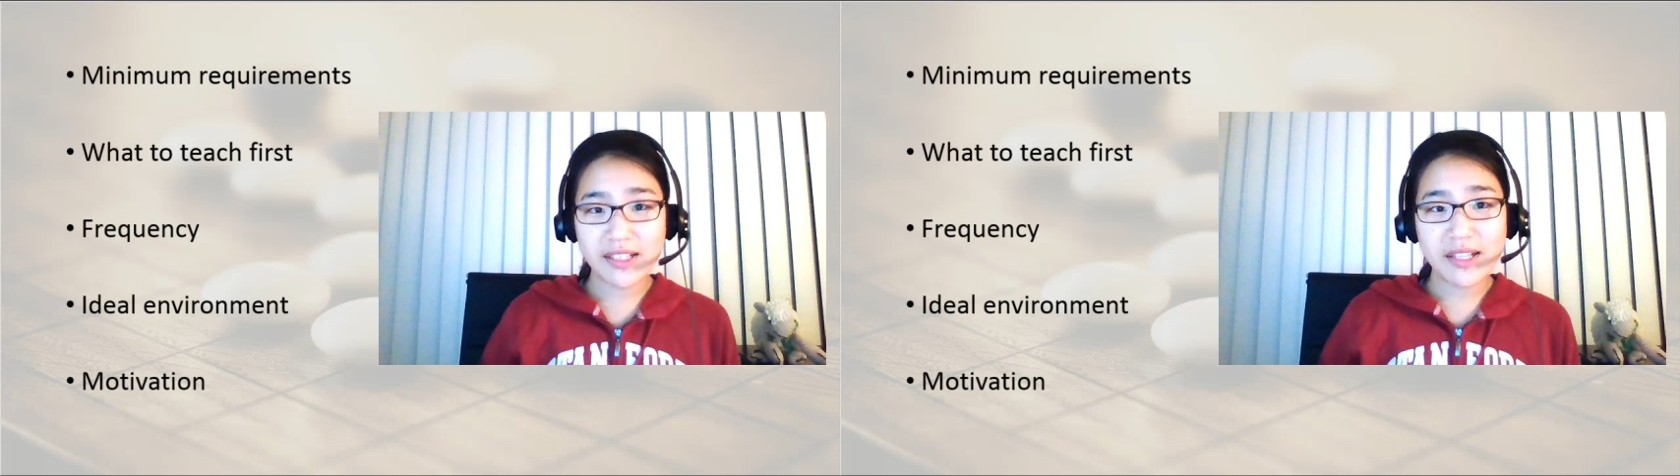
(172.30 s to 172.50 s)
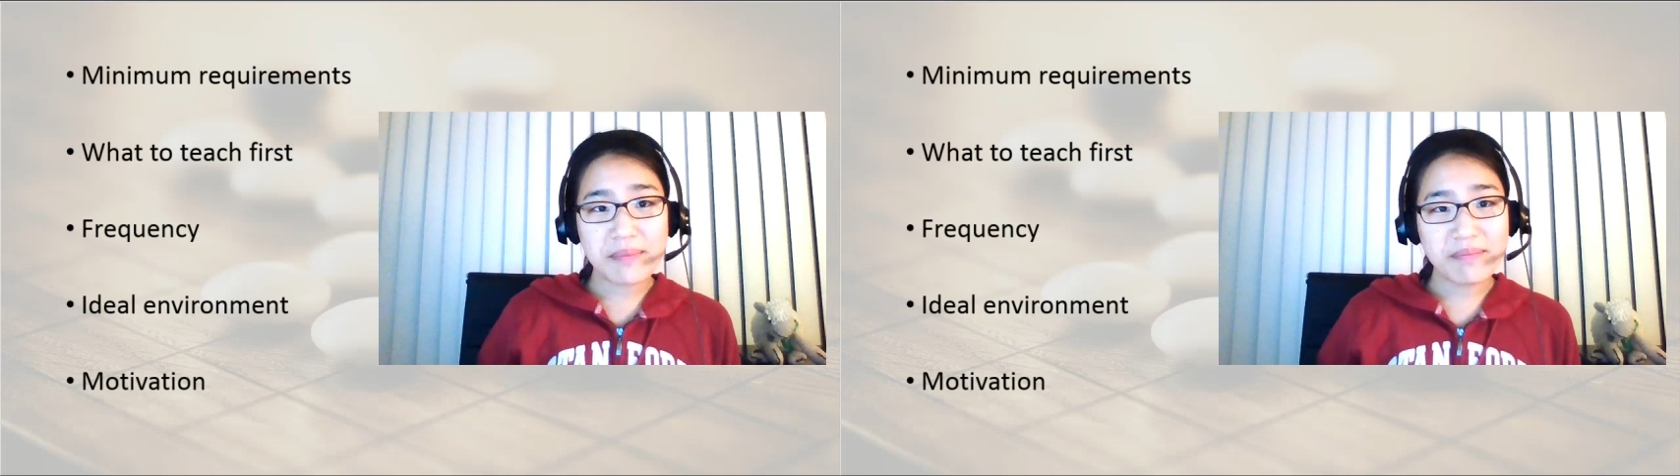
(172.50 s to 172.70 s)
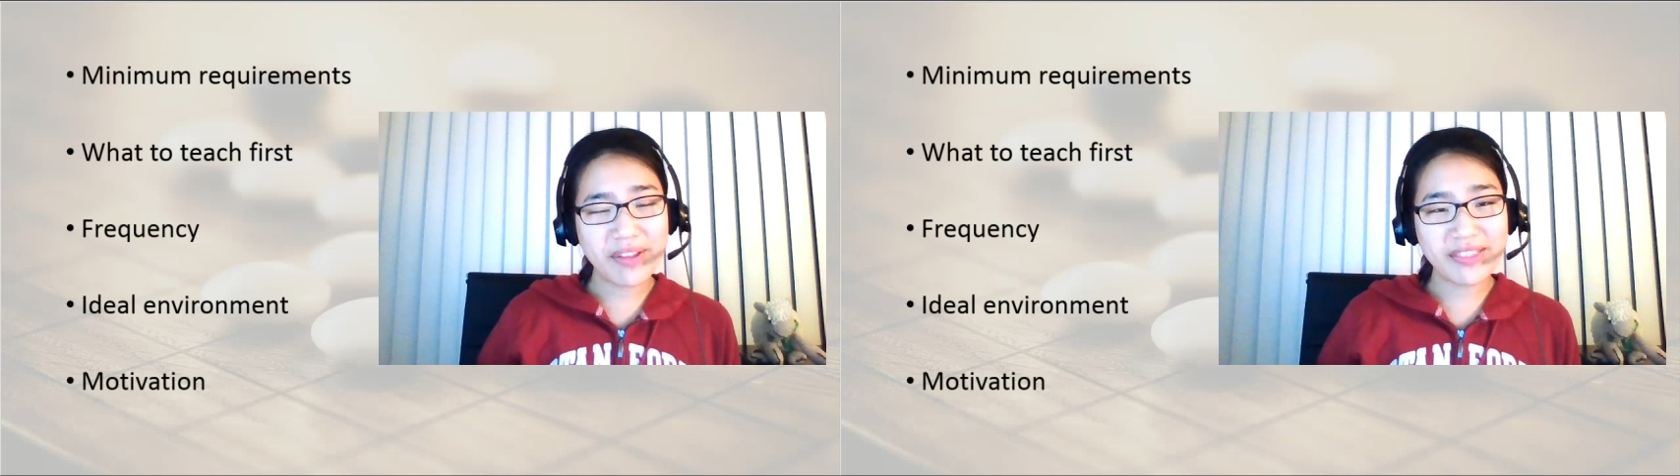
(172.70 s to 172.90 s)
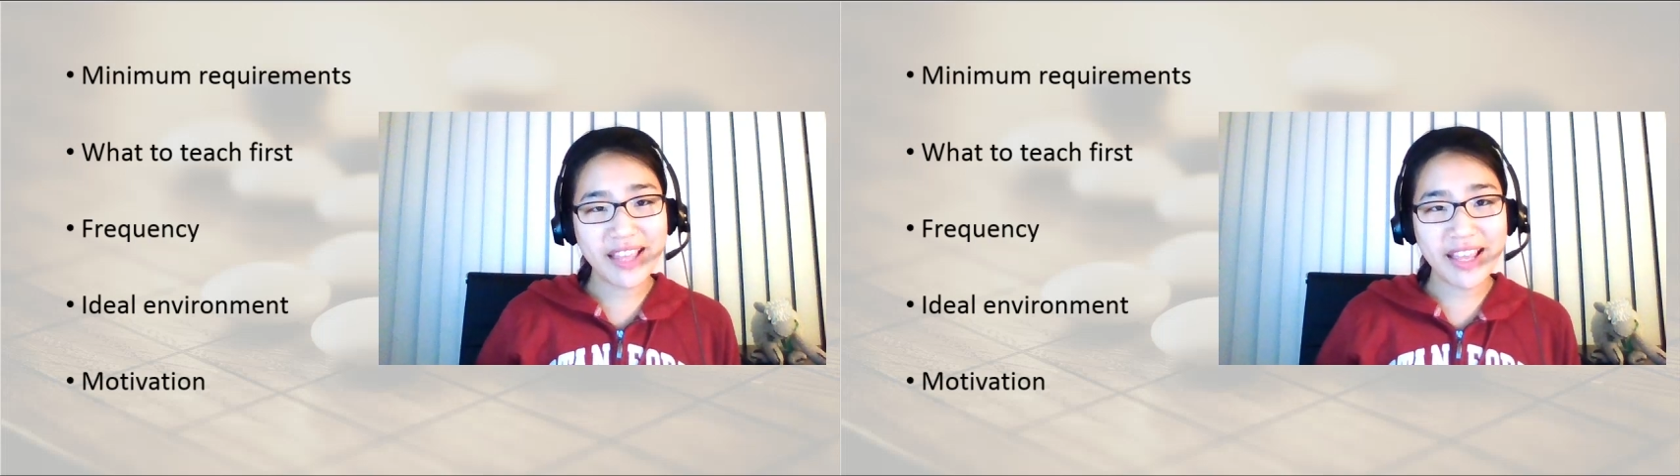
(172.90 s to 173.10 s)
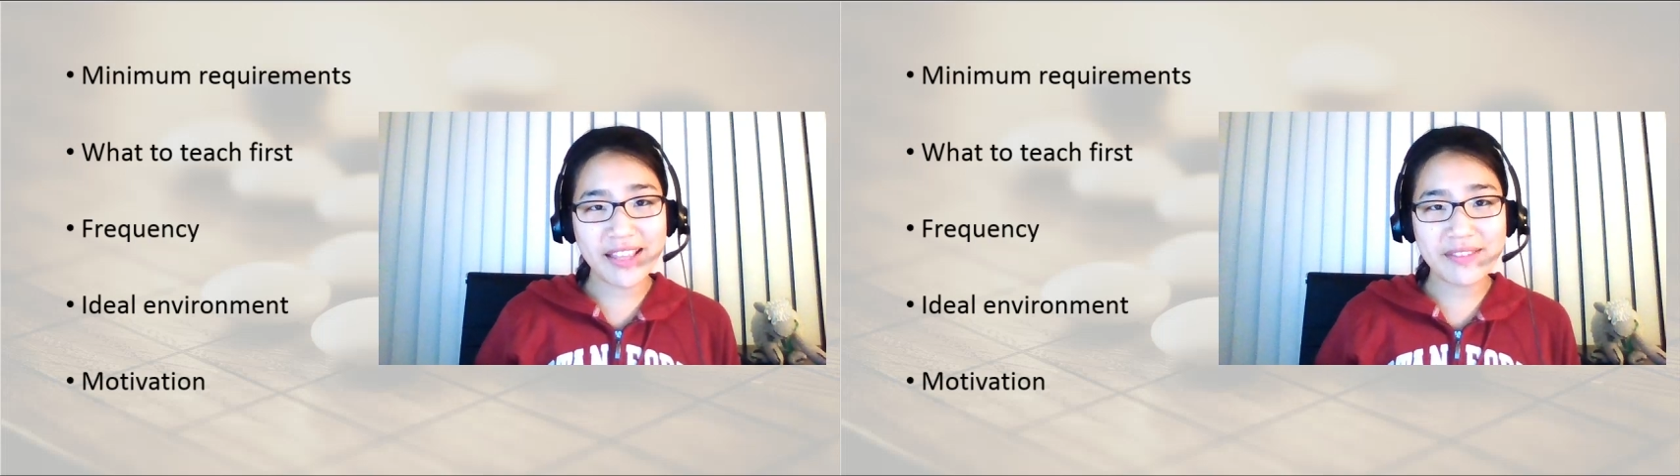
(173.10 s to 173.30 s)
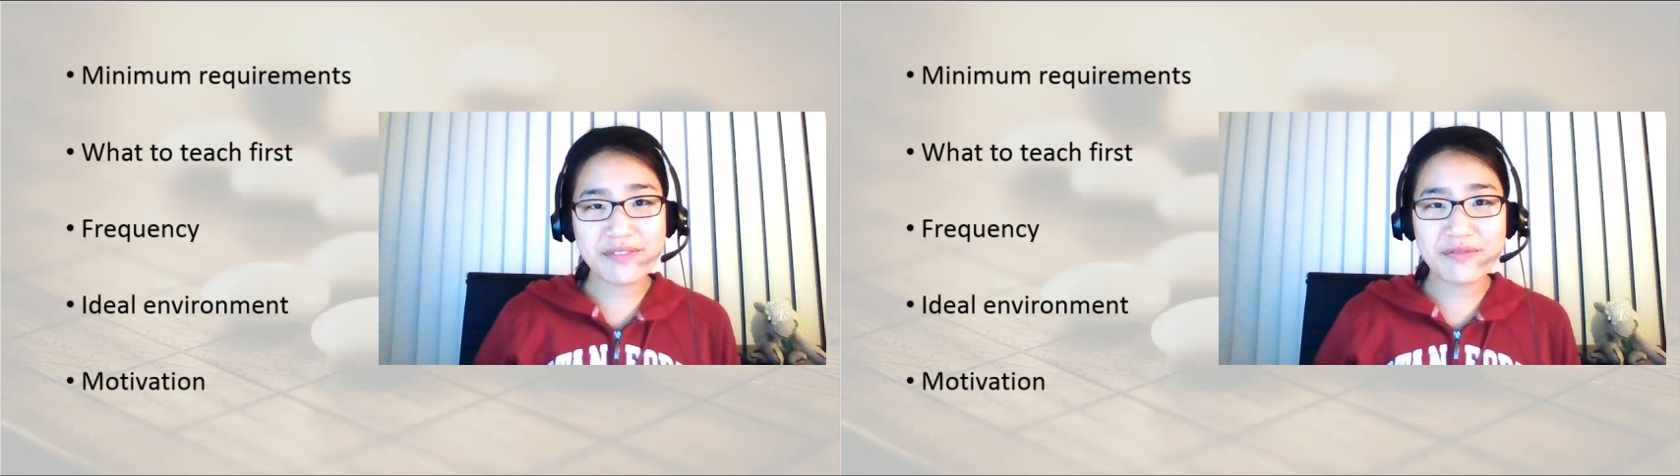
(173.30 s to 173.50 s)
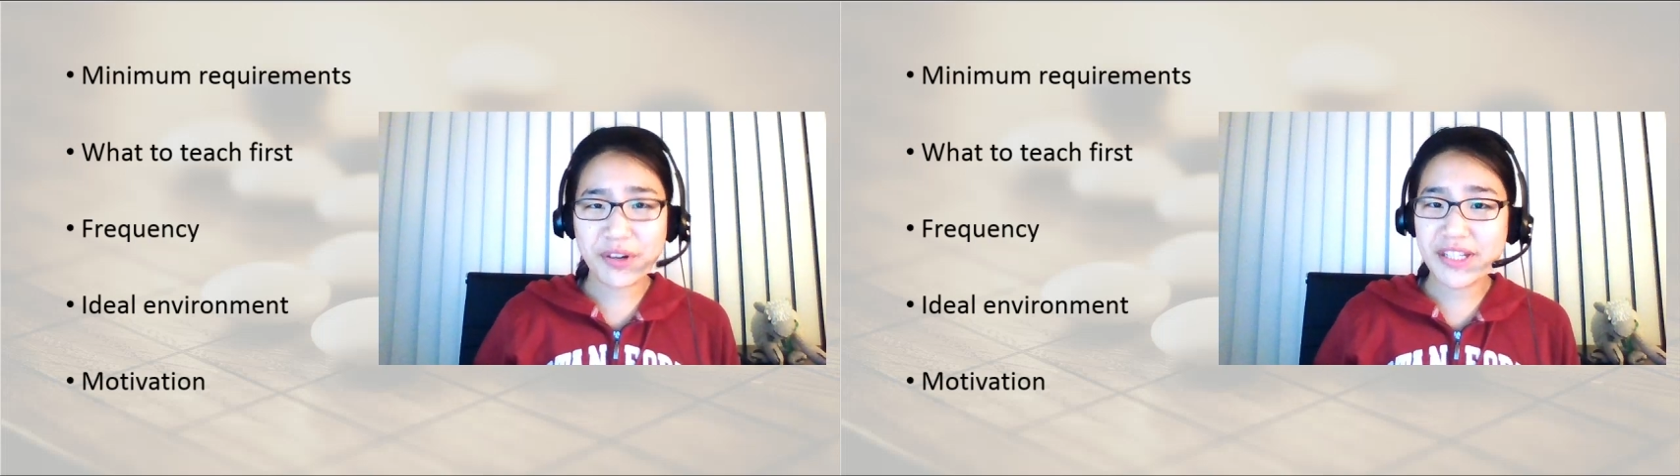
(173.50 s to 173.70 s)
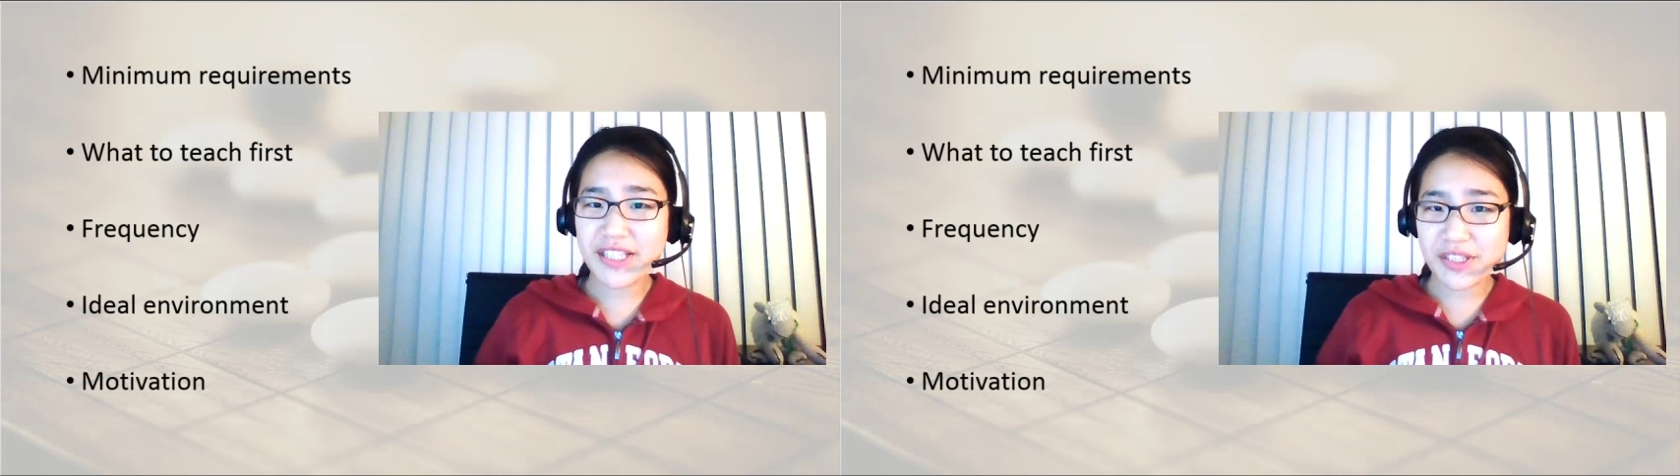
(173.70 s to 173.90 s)
but then
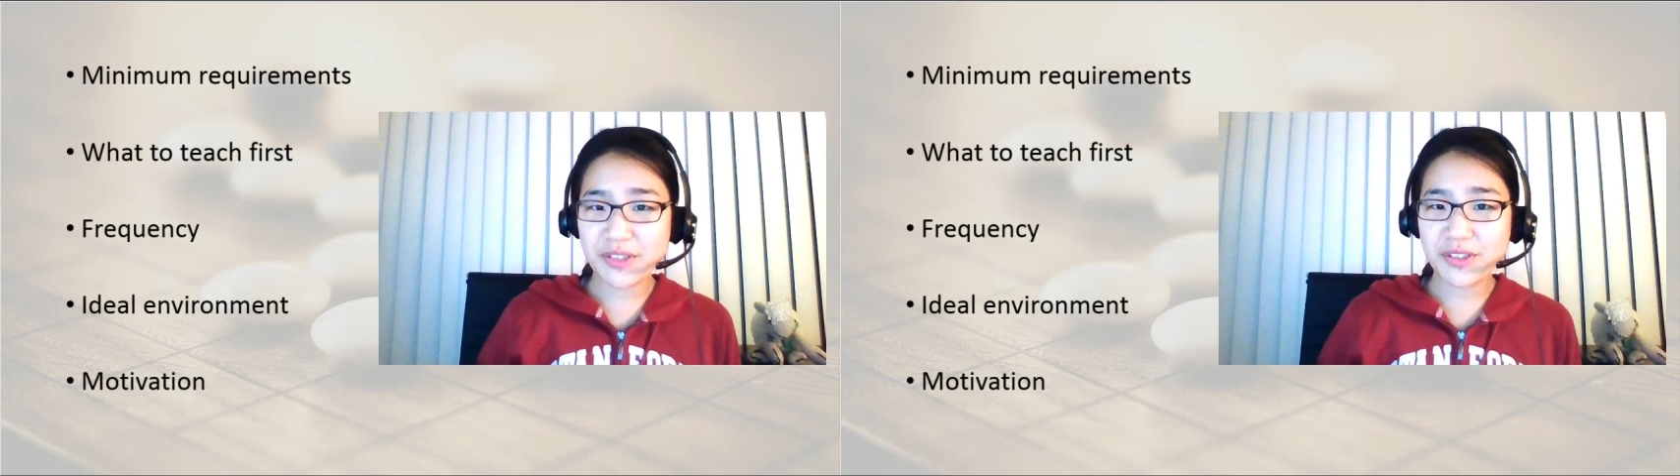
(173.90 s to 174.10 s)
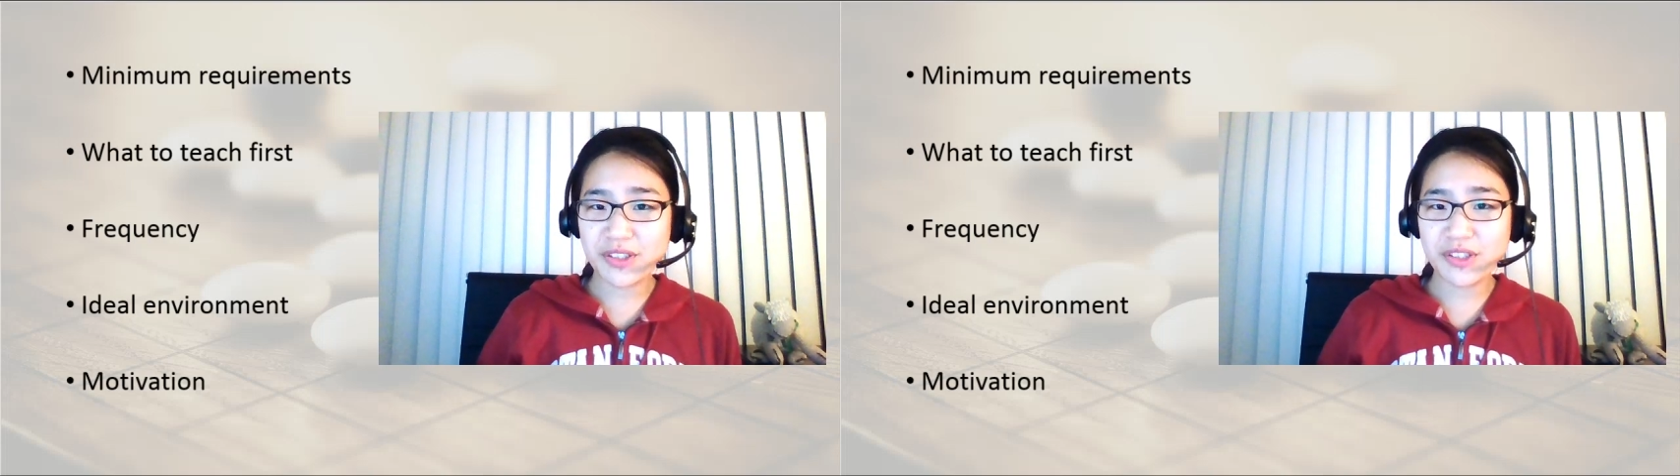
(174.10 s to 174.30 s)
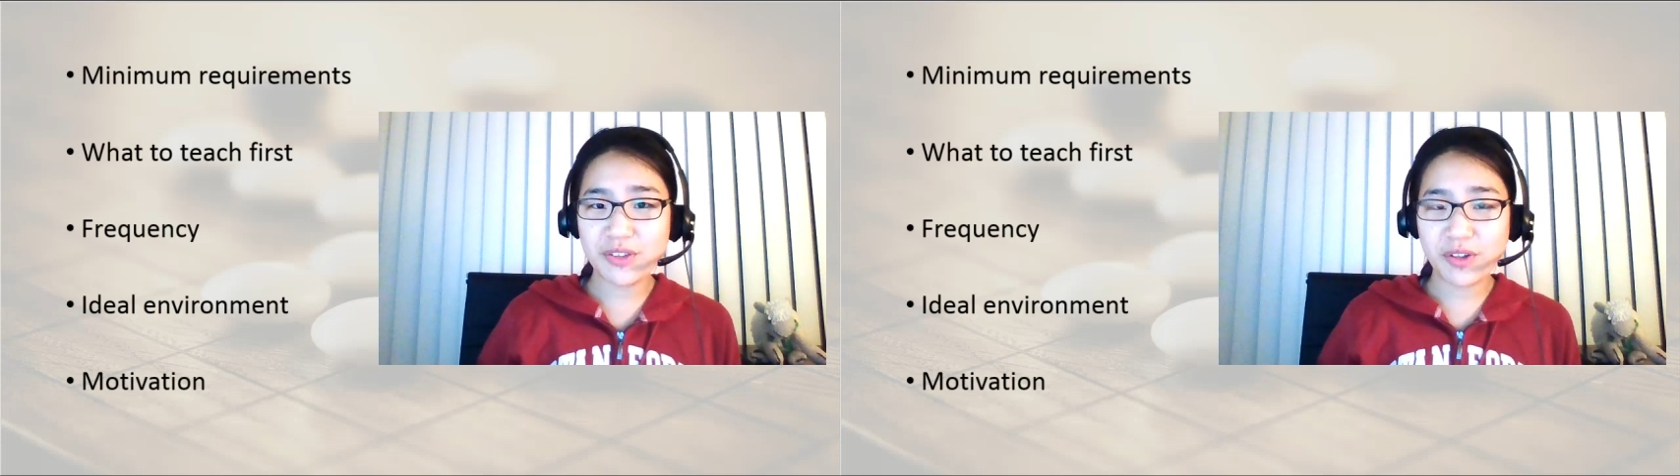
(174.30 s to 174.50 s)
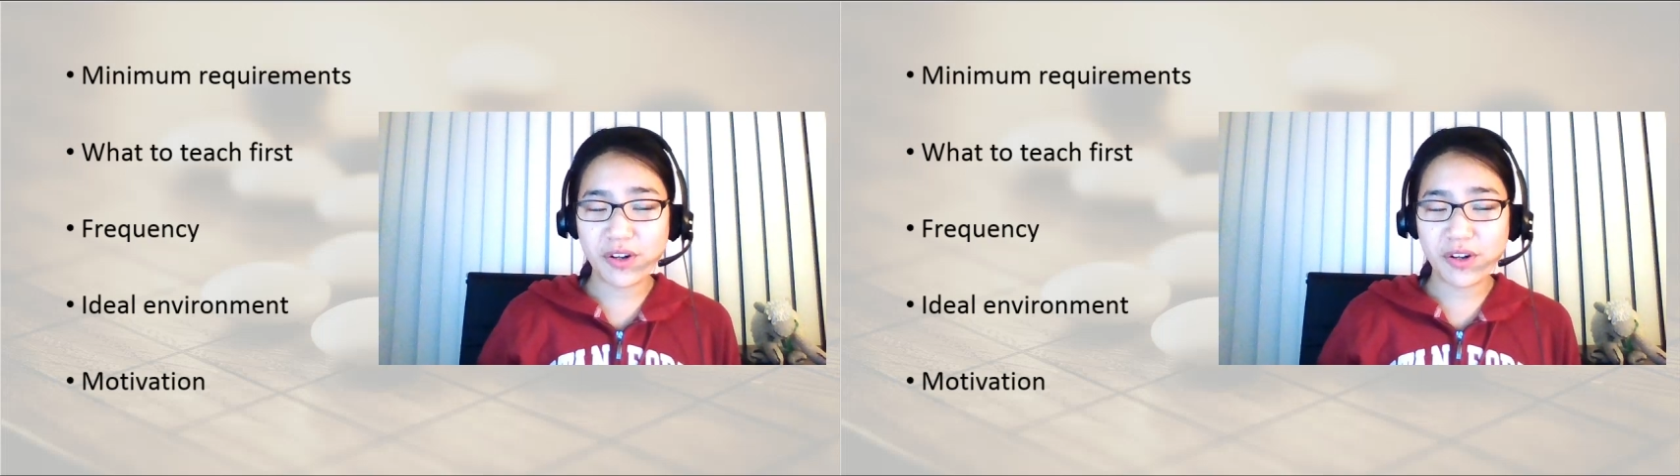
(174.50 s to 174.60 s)
very soon you